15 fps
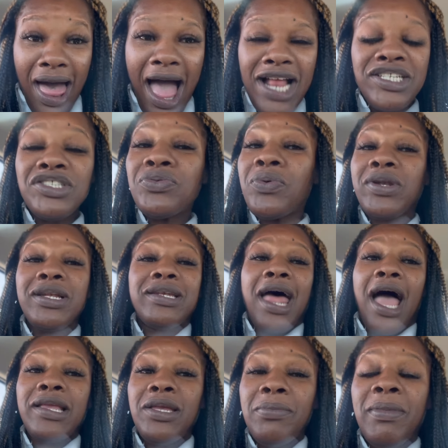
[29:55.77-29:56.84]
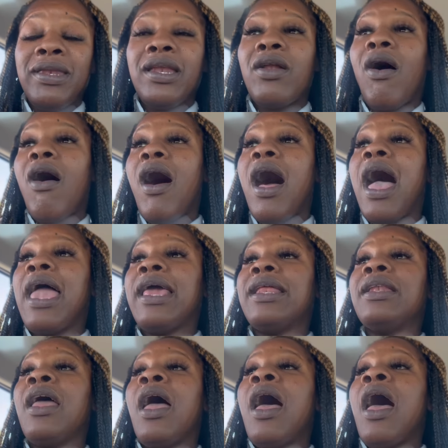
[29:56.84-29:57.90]
I just want to document it all,
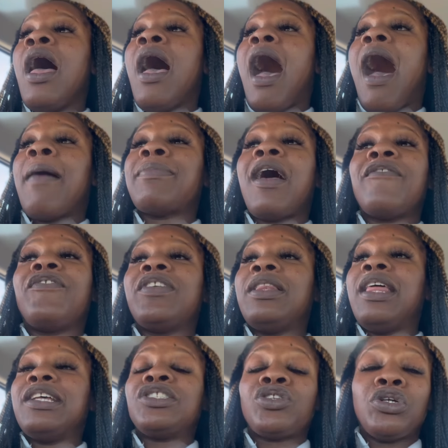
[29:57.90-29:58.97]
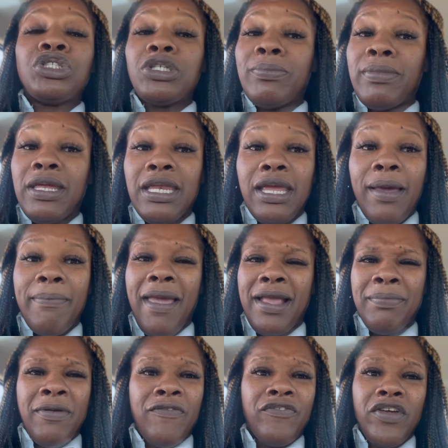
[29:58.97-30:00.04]
and I'm not going to let social media make
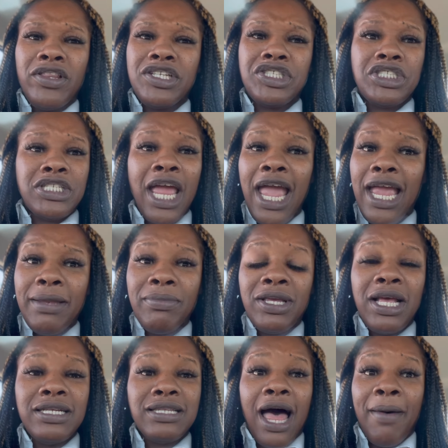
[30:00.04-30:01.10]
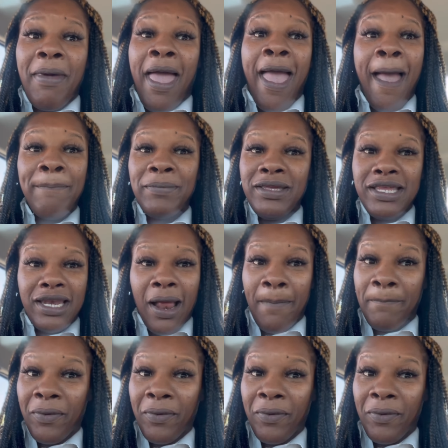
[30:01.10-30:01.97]
me feel ashamed because I'm happy that I'm